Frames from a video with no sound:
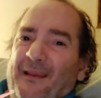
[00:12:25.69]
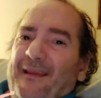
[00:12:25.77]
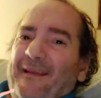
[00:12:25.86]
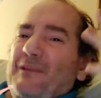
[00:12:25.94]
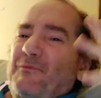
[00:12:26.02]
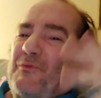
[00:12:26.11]

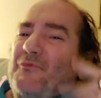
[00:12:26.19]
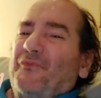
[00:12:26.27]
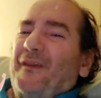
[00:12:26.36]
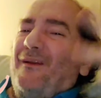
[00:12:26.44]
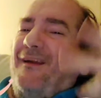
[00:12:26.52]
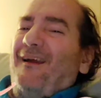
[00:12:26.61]
And as we
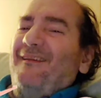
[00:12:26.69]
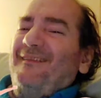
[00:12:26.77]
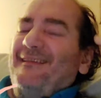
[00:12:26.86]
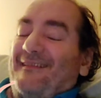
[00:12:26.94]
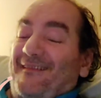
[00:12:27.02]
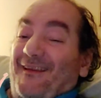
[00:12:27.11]
figure out
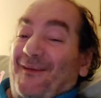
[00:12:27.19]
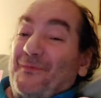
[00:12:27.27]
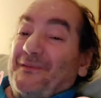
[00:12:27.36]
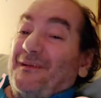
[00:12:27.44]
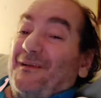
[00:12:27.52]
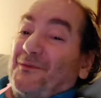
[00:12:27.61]
these things,
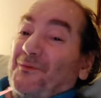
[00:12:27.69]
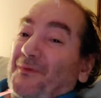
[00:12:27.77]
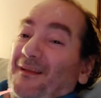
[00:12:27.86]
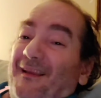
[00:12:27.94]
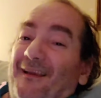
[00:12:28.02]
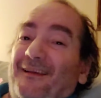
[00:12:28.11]
we start to
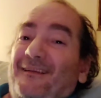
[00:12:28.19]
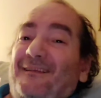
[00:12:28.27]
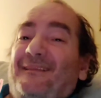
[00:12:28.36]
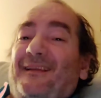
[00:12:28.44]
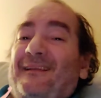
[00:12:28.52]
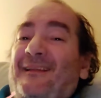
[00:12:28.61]

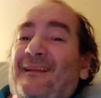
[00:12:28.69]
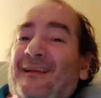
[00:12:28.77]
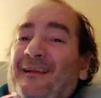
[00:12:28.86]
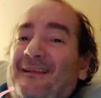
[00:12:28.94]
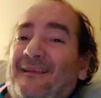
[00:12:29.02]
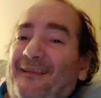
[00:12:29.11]
realize that
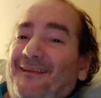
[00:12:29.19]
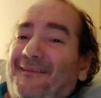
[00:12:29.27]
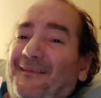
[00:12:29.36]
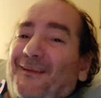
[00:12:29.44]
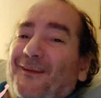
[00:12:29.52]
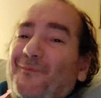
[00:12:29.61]
these
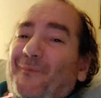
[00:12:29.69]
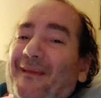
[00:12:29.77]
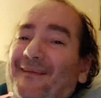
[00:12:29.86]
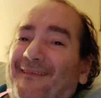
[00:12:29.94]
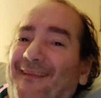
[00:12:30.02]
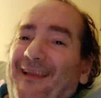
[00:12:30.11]
things
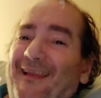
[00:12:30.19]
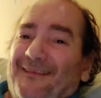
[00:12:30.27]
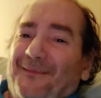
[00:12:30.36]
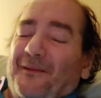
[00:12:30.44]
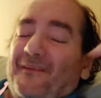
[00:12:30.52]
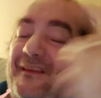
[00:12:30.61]
made
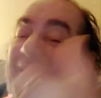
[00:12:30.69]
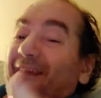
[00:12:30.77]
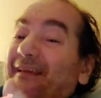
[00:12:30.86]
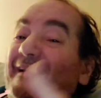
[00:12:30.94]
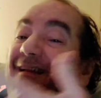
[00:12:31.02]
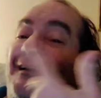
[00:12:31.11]
sense. Because
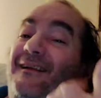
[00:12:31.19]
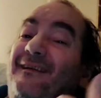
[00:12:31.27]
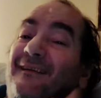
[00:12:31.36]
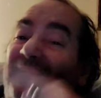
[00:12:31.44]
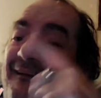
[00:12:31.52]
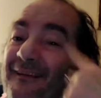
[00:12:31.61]
in
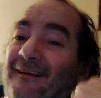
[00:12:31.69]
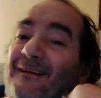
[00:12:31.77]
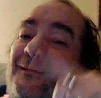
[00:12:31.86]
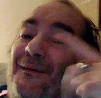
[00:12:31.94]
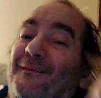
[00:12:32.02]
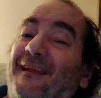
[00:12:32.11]

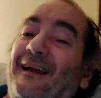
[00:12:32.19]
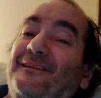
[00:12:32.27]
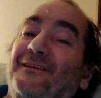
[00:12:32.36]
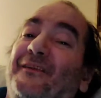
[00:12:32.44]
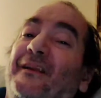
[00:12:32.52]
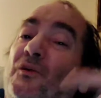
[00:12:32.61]
goes
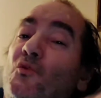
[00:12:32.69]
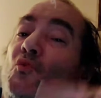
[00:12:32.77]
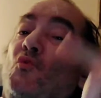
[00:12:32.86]
oxygen,